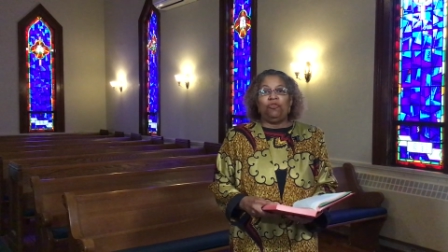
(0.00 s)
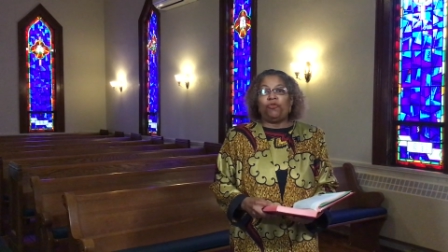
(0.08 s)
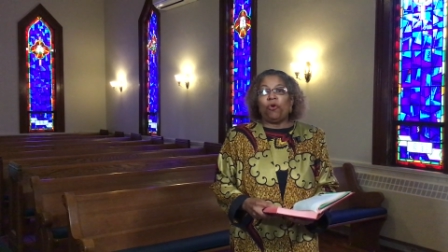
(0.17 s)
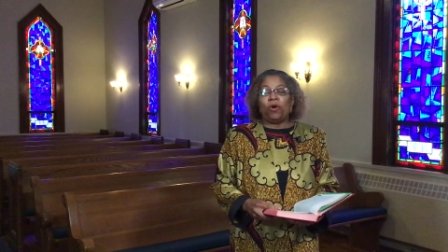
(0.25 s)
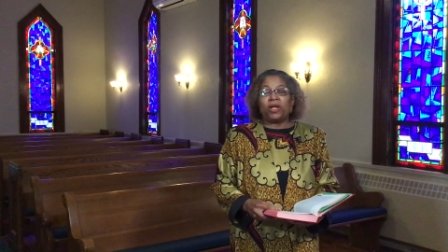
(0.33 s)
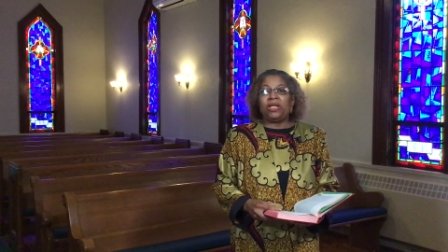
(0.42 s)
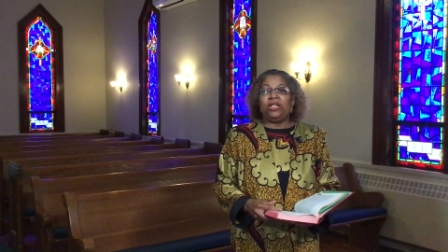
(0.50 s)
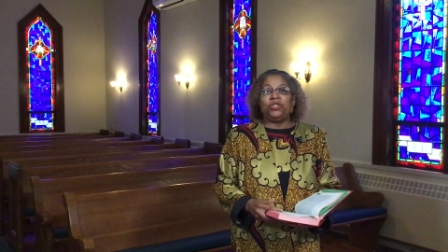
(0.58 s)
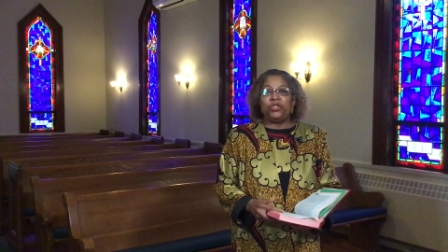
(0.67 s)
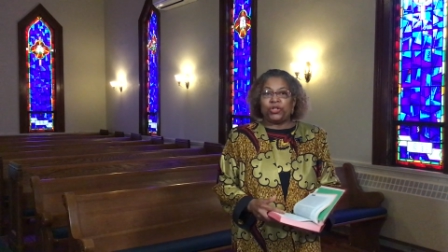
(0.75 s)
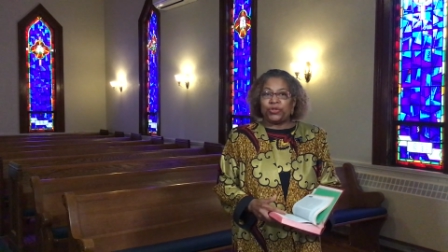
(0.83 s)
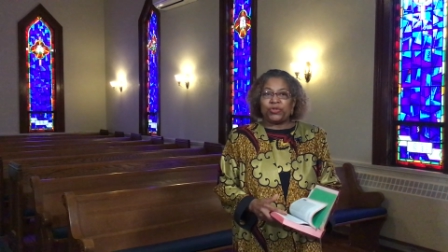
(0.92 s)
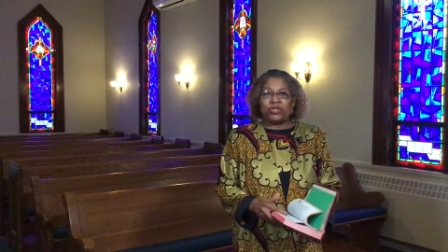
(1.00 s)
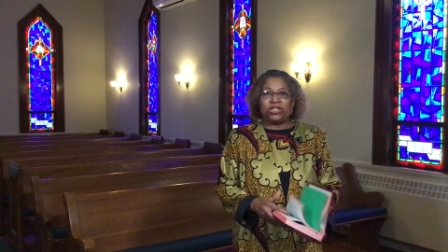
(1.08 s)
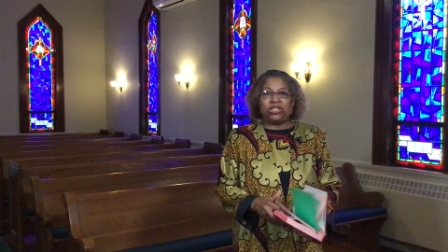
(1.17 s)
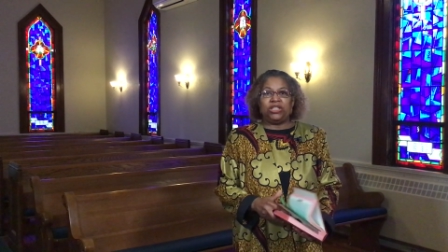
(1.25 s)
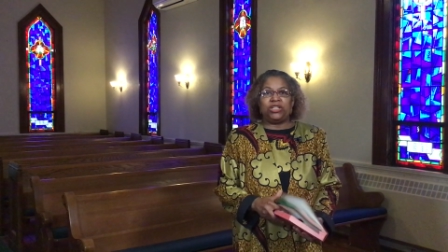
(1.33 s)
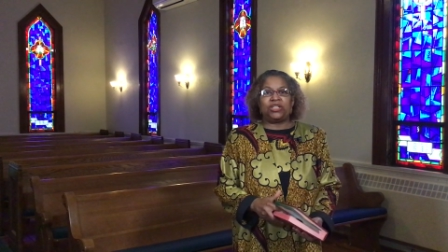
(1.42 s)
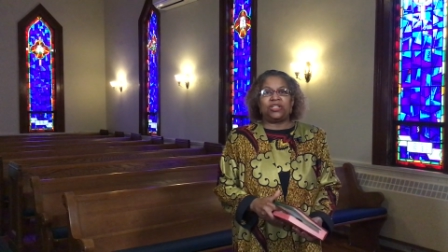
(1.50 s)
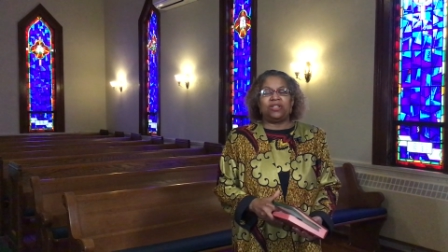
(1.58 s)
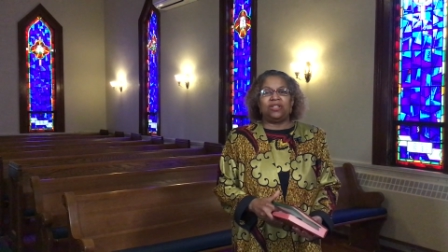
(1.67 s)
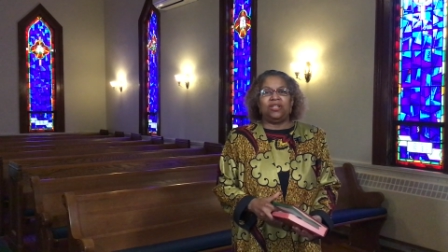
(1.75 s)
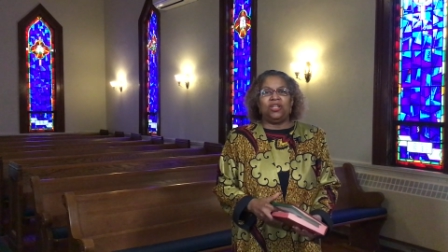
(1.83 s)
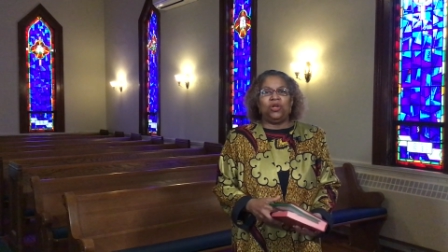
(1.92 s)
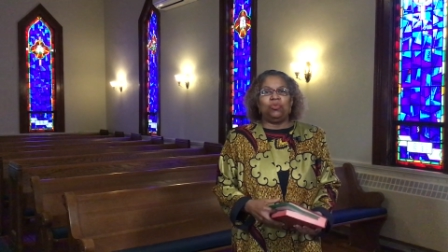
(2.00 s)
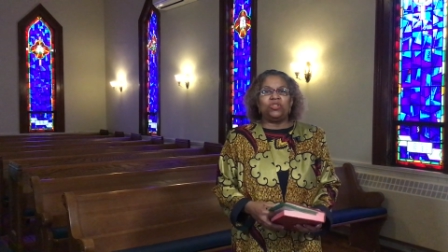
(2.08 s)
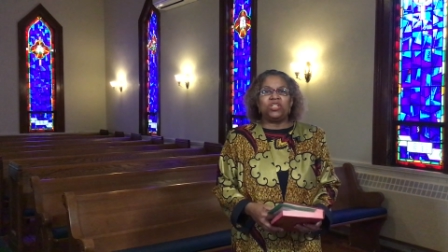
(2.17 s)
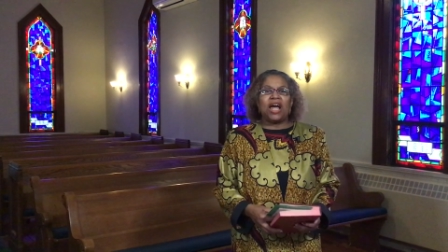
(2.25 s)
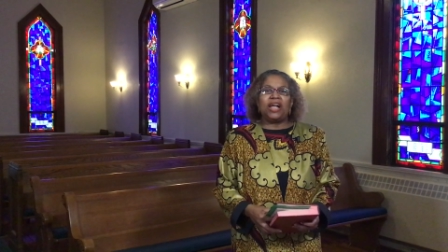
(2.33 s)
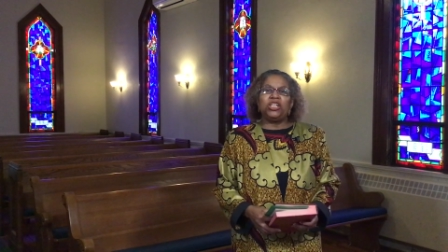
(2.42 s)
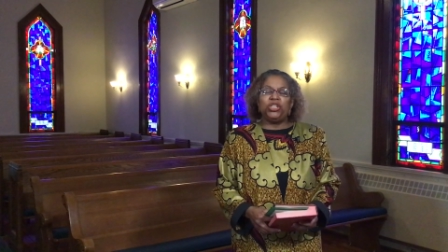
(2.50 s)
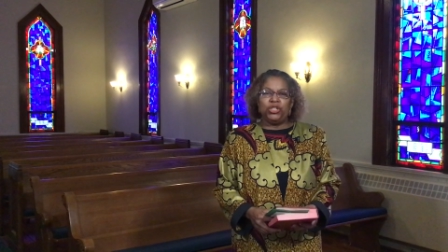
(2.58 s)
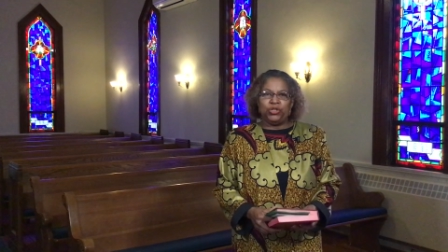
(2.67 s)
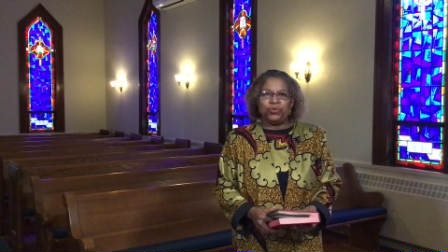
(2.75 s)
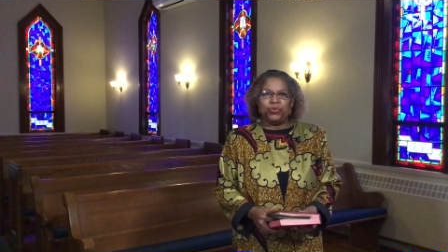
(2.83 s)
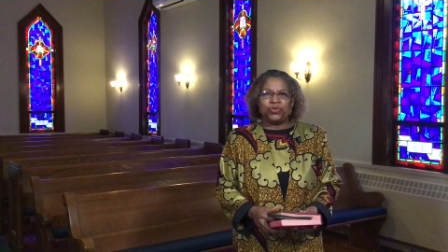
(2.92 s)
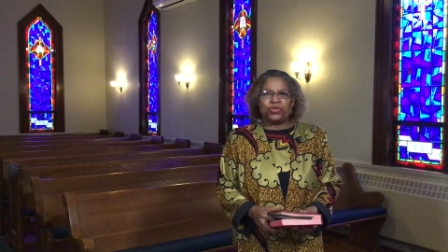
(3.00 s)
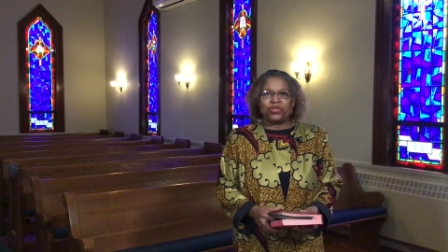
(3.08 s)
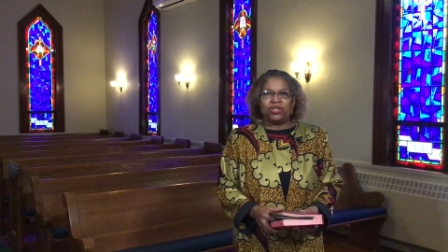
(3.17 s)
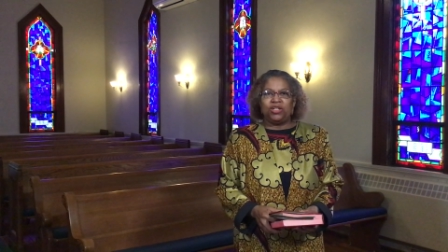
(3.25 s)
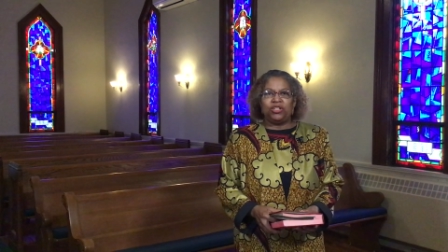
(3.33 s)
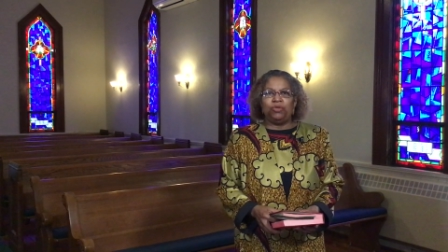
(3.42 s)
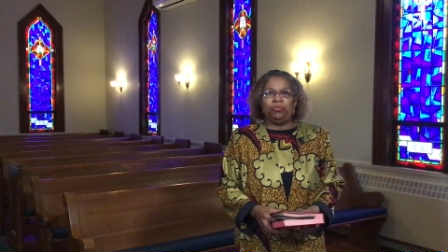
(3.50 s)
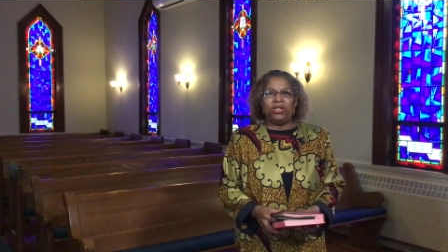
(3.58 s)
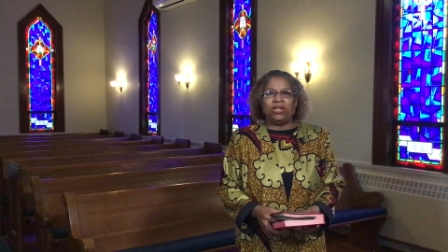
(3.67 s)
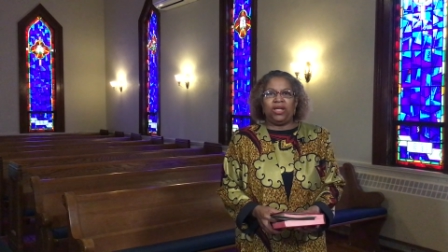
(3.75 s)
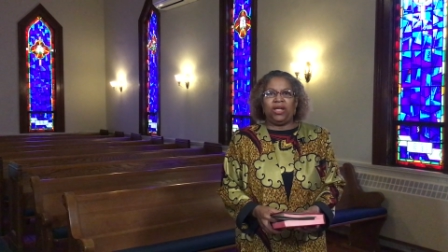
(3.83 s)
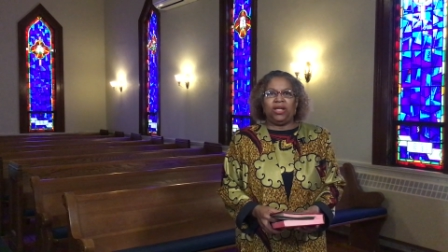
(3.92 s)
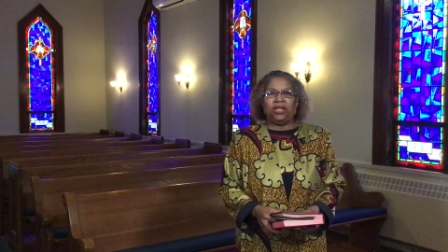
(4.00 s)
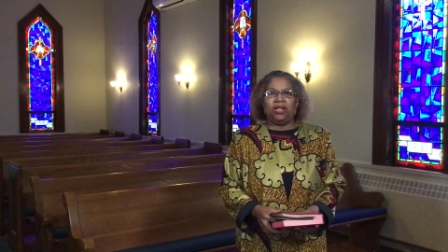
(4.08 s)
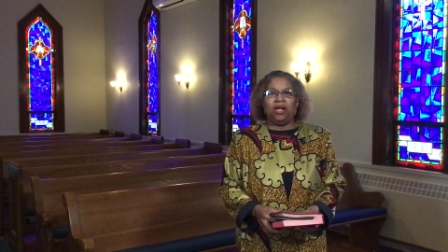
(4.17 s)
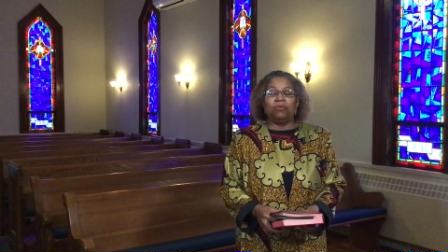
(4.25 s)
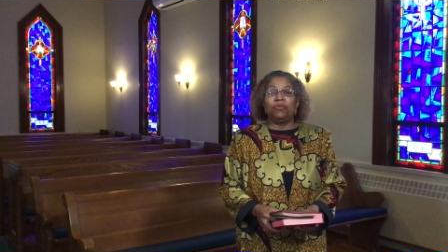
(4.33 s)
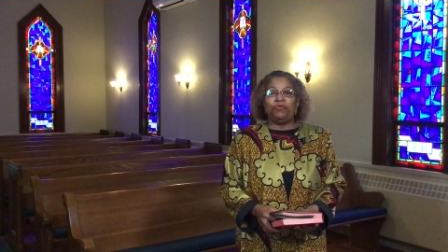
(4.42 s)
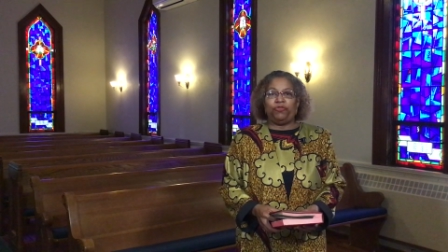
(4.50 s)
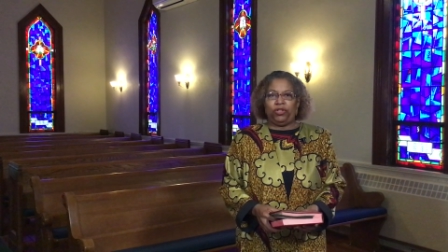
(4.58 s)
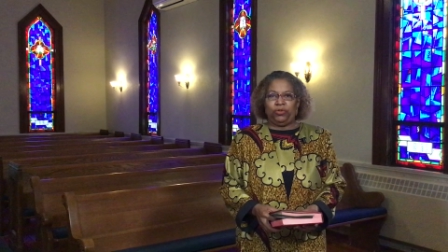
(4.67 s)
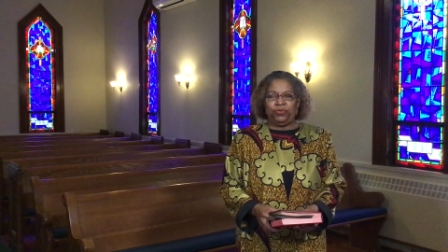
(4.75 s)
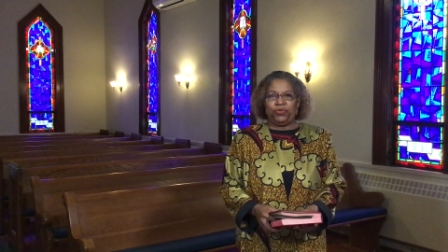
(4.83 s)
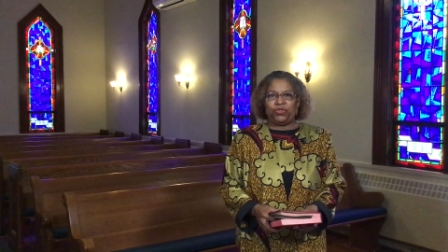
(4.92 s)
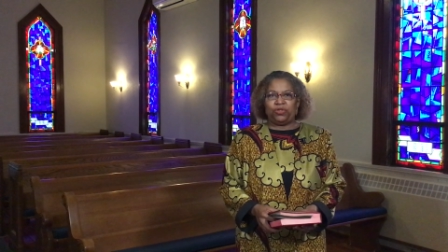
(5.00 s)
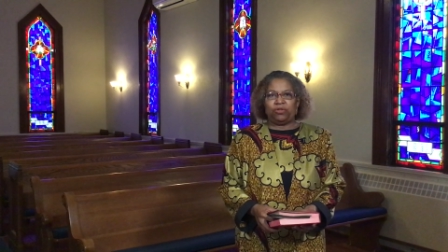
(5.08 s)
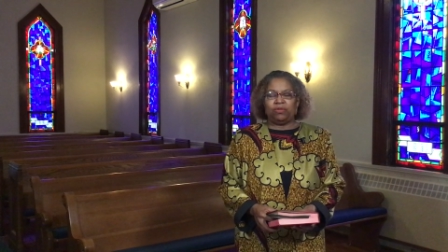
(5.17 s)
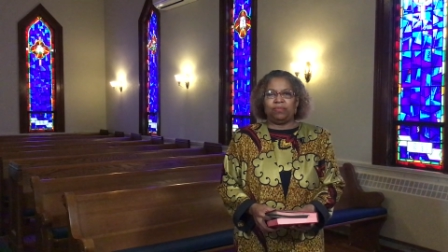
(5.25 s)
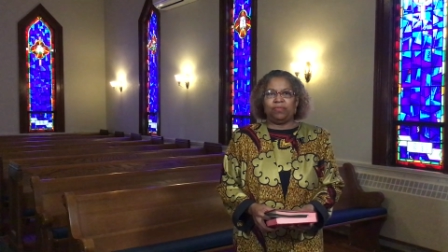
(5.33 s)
For King Xerxes was not used to being refused.